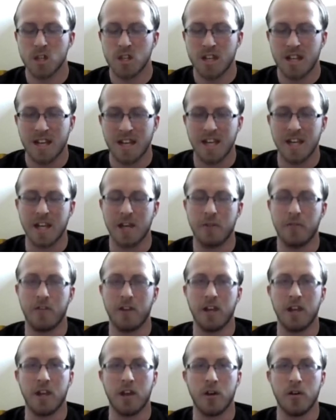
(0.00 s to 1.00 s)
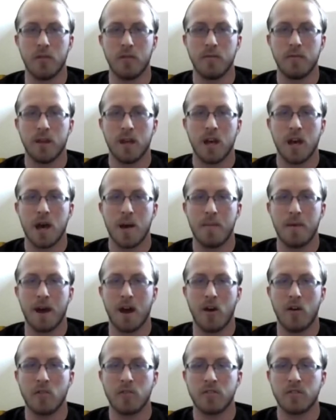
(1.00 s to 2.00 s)
he did a video
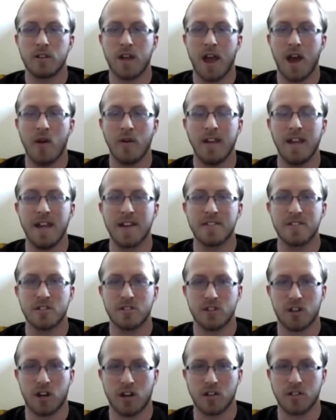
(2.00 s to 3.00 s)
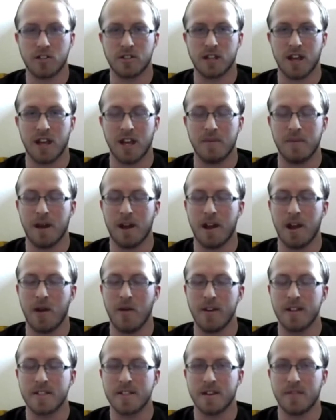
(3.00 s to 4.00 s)
about how he has a dark side, about how
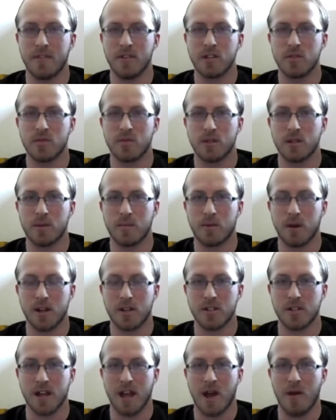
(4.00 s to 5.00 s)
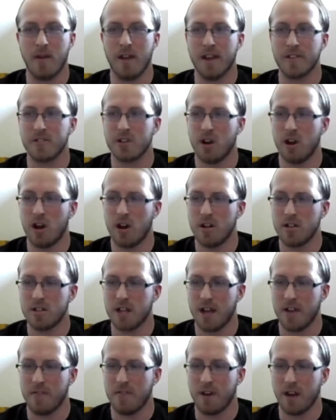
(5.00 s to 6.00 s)
he suffers with depression, how he has a hard
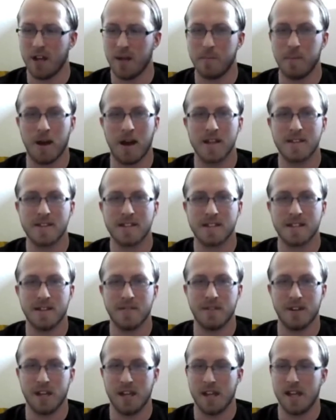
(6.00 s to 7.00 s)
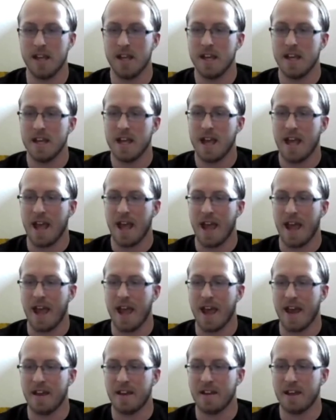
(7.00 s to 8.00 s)
time finding positivity
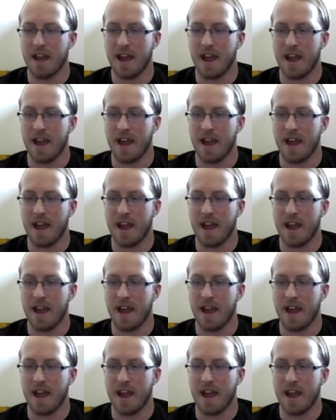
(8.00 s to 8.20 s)
and